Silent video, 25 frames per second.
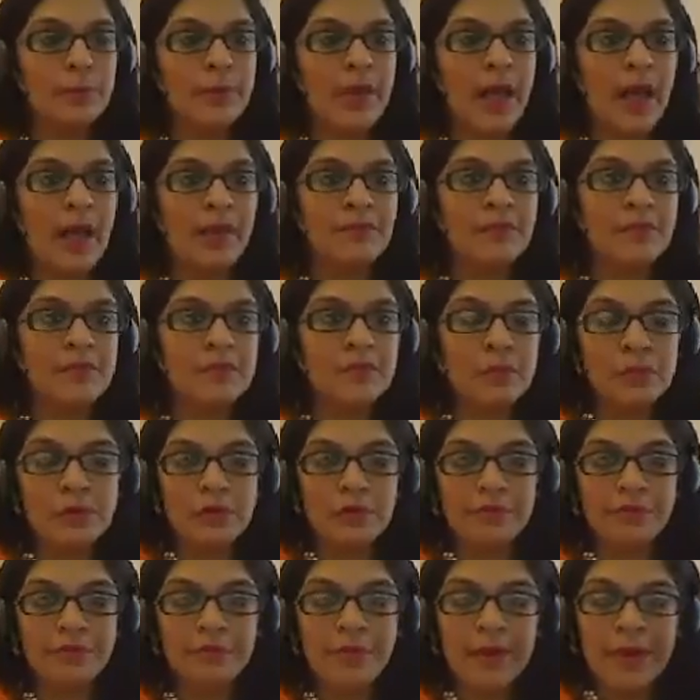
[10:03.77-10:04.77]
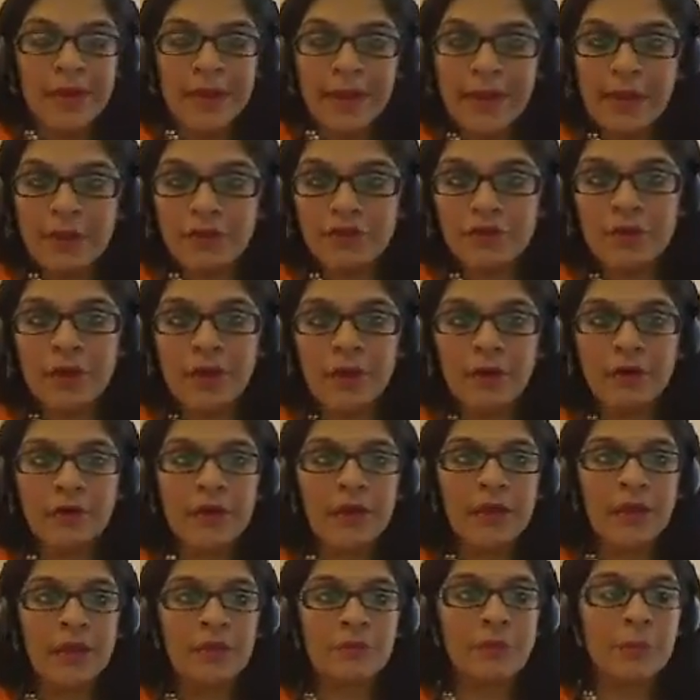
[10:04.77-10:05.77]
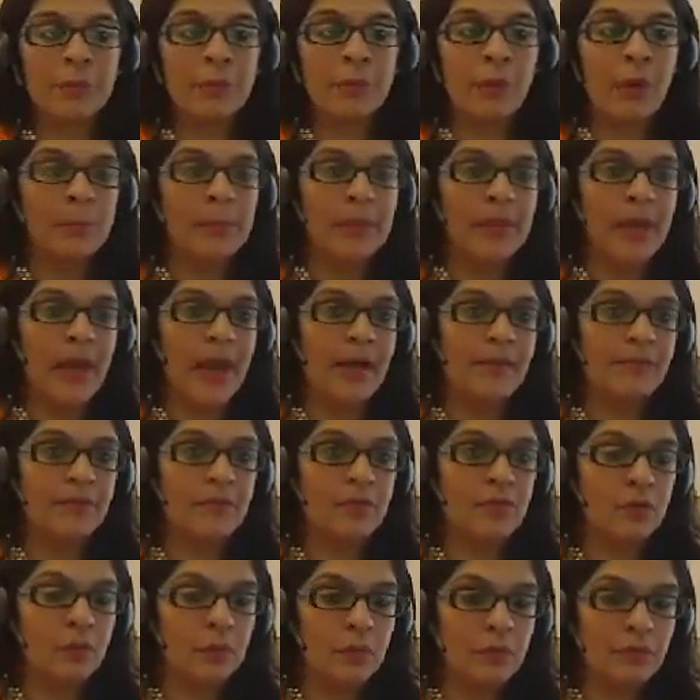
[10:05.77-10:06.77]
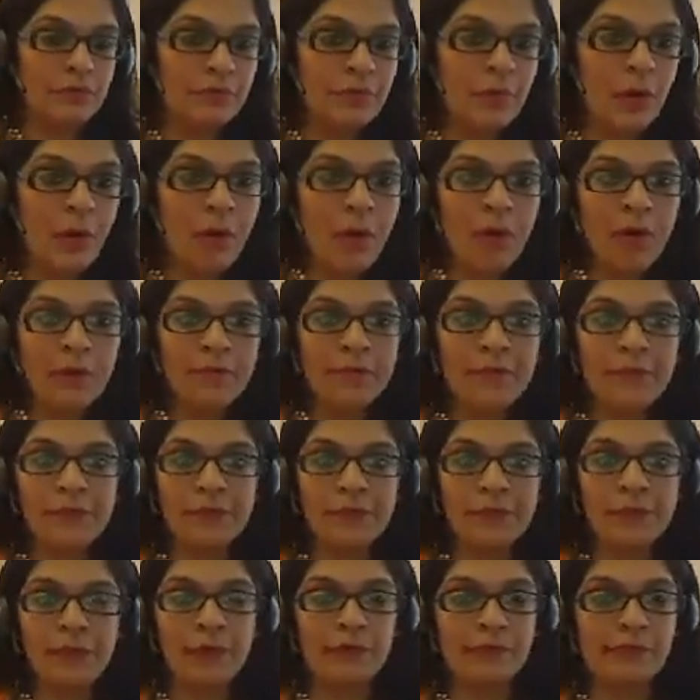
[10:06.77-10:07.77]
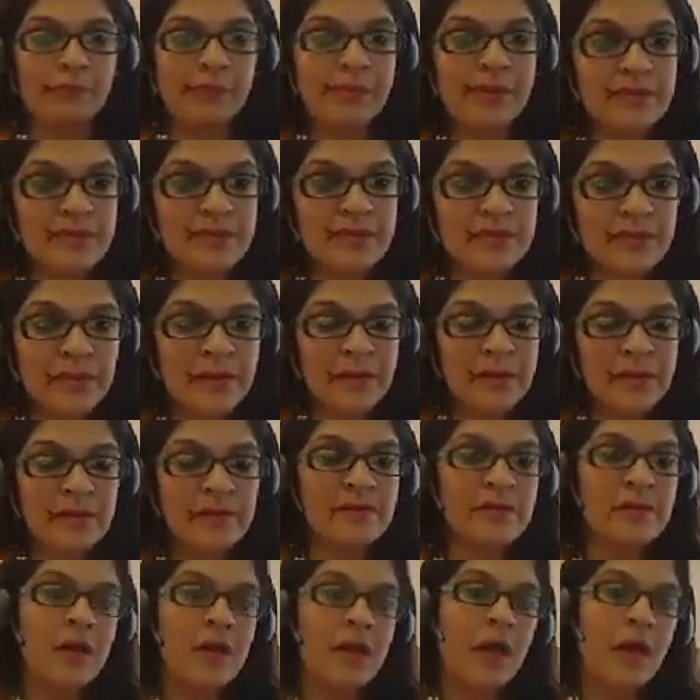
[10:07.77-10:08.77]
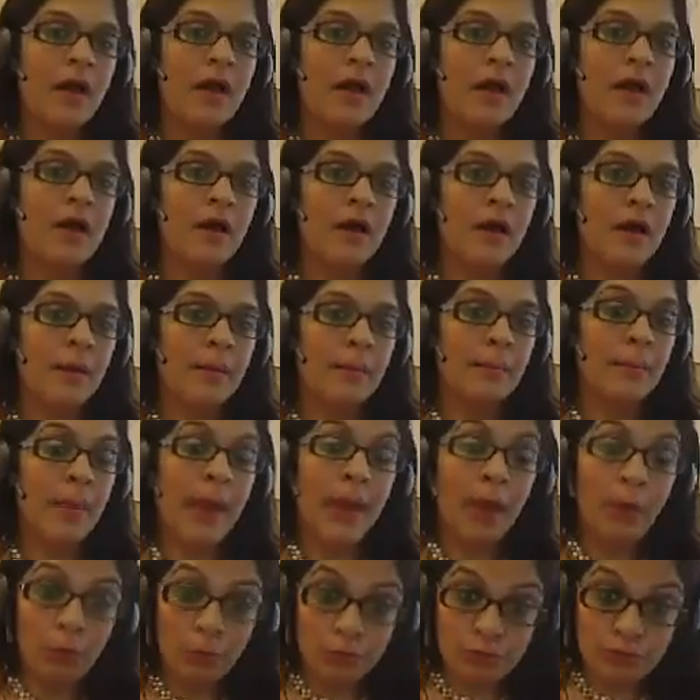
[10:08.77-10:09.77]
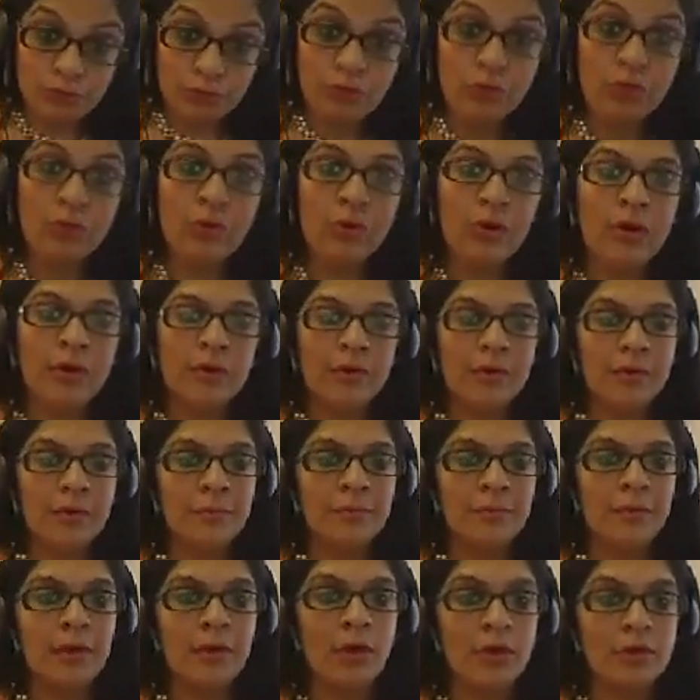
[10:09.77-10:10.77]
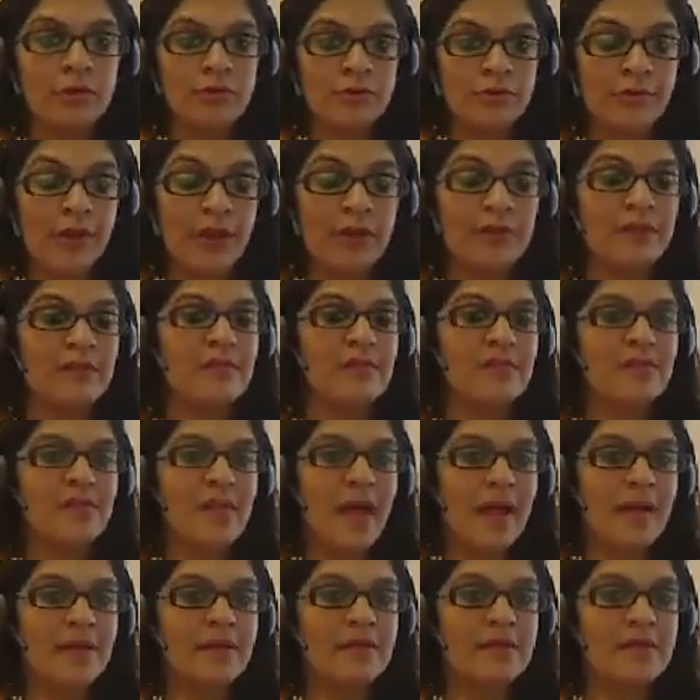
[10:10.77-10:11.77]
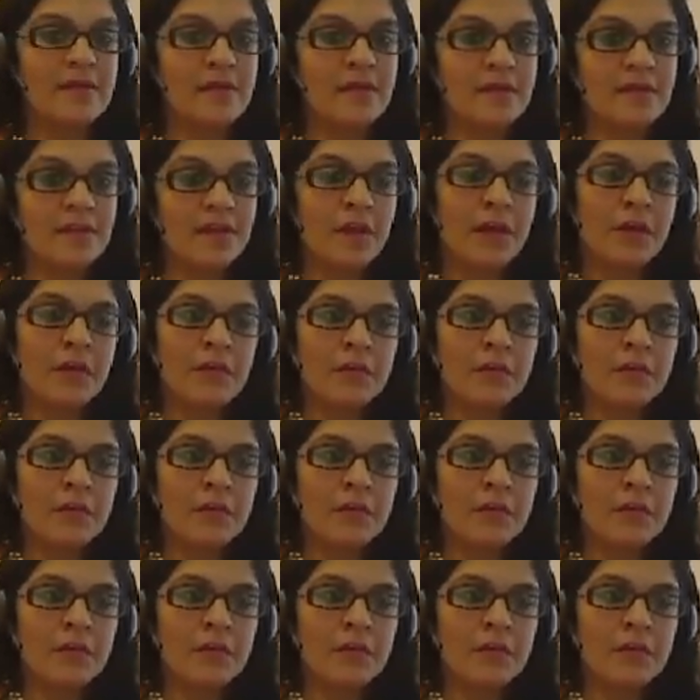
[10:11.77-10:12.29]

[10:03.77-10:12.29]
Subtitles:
have the School of Engineering, it would probably have the School of Law, the School of Business, also a College of Arts and Sciences.